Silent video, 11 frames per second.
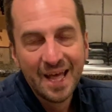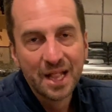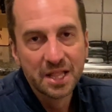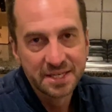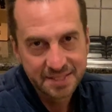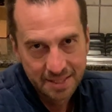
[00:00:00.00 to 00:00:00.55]

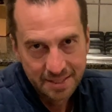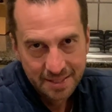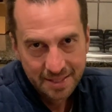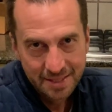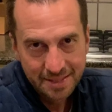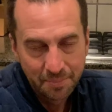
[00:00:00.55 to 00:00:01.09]
Listen,
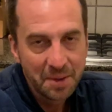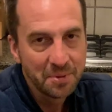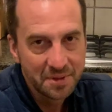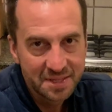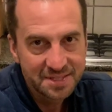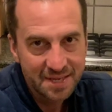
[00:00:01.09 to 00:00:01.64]
the people
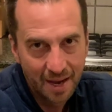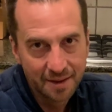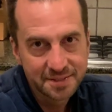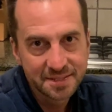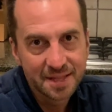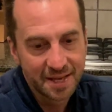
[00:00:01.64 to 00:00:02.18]
in this
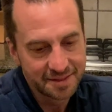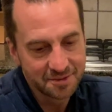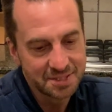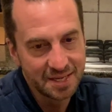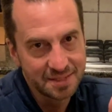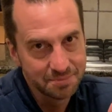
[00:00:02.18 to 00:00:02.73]
house like their
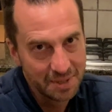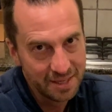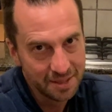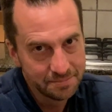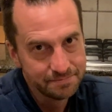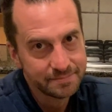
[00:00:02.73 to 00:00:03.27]
steaks
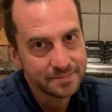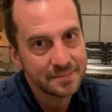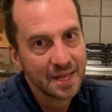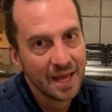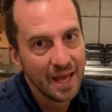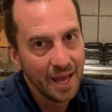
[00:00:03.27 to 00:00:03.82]
medium
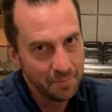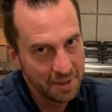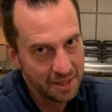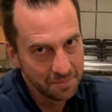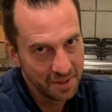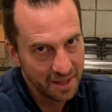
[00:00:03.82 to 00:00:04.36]
and
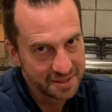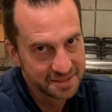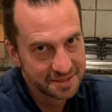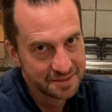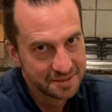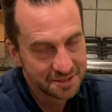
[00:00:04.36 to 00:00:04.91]
medium
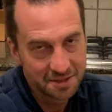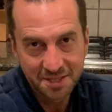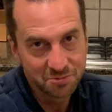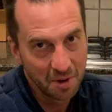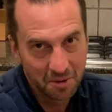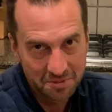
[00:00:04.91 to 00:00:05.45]
plus. So
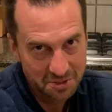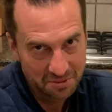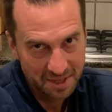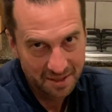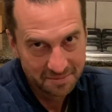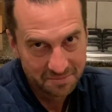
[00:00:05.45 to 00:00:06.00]
that's where we're doing
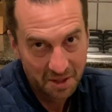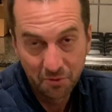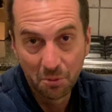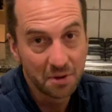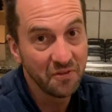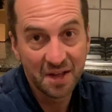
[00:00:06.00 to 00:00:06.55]
it. If you
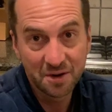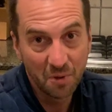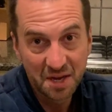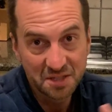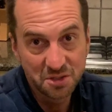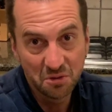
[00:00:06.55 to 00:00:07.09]
want to find a way
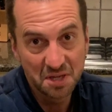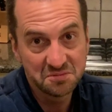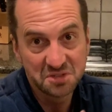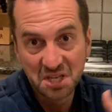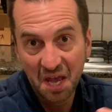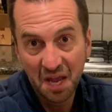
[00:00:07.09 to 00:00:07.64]
to do it,
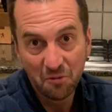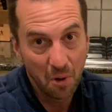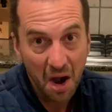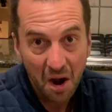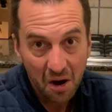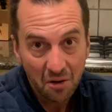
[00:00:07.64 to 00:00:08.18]
say
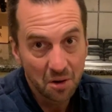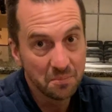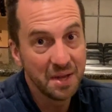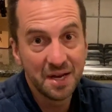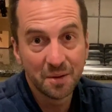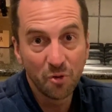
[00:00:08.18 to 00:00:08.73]
rare or
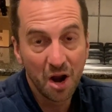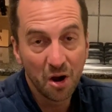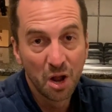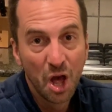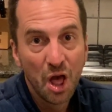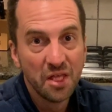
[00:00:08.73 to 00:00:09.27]
medium
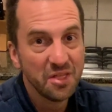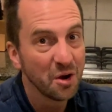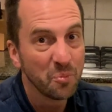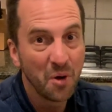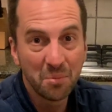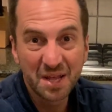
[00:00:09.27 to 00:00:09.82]
rare, there are
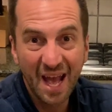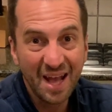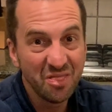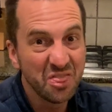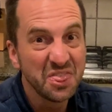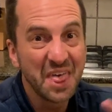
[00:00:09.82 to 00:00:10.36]
probably
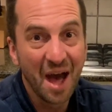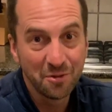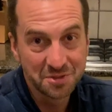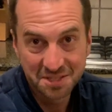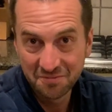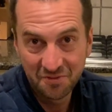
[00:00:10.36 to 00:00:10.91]

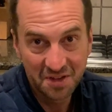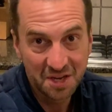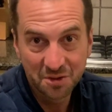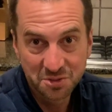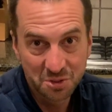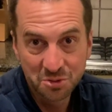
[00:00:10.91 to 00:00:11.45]
8,000
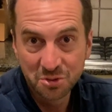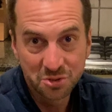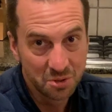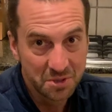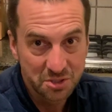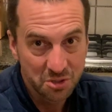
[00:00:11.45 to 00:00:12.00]
videos on
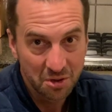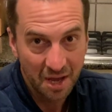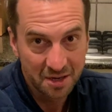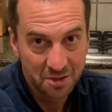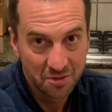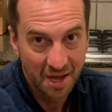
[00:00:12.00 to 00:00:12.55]
YouTube that show you how
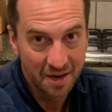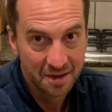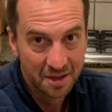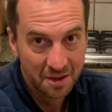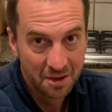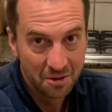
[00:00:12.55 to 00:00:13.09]
to do that.
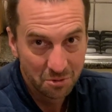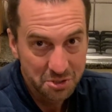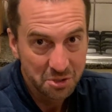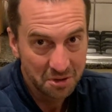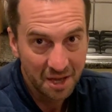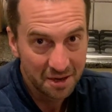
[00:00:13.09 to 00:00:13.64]
We're
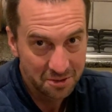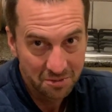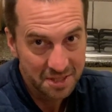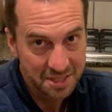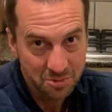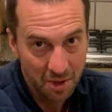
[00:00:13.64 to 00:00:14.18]
showing you how to do
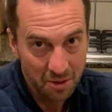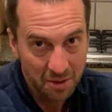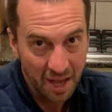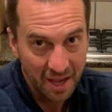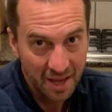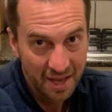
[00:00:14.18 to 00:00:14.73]
it this way,
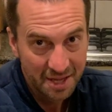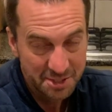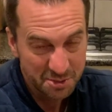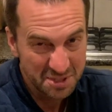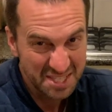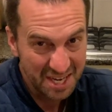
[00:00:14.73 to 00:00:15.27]
okay?
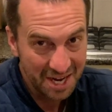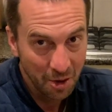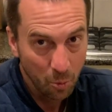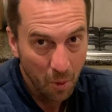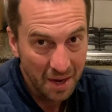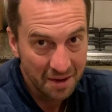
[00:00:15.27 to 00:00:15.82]
So it's sitting here
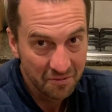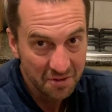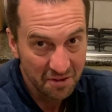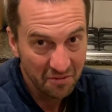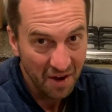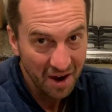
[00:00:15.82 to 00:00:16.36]
waiting for
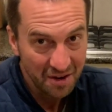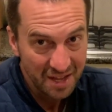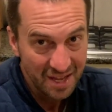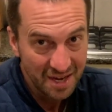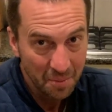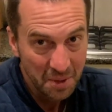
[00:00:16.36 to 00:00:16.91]
the fire to
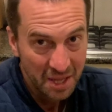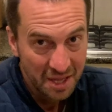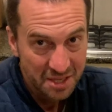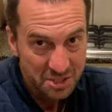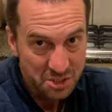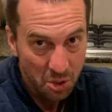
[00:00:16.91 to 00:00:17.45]
heat up
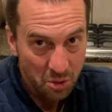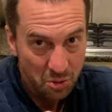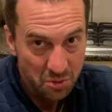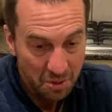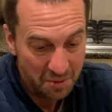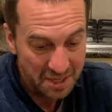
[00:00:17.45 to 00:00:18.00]
so
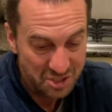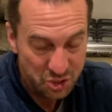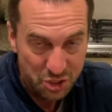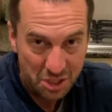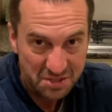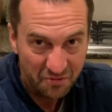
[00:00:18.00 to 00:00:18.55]
that we can
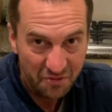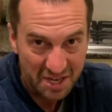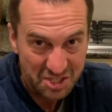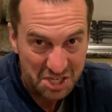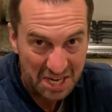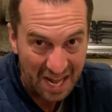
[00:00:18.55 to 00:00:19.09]
just
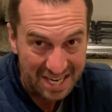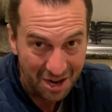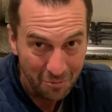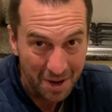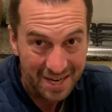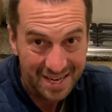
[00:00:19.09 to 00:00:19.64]
finish it and
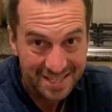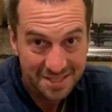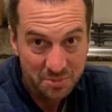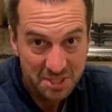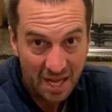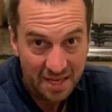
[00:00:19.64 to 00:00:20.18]
get ready to eat
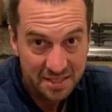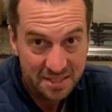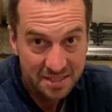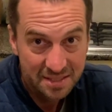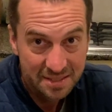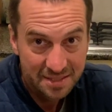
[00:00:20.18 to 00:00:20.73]
some
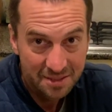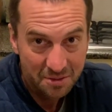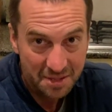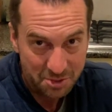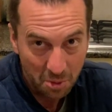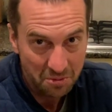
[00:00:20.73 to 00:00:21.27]
steaks.
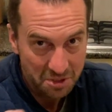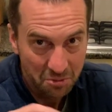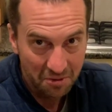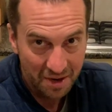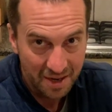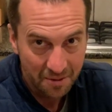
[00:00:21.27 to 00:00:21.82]
That's what we're doing
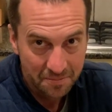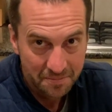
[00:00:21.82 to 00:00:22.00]
right now.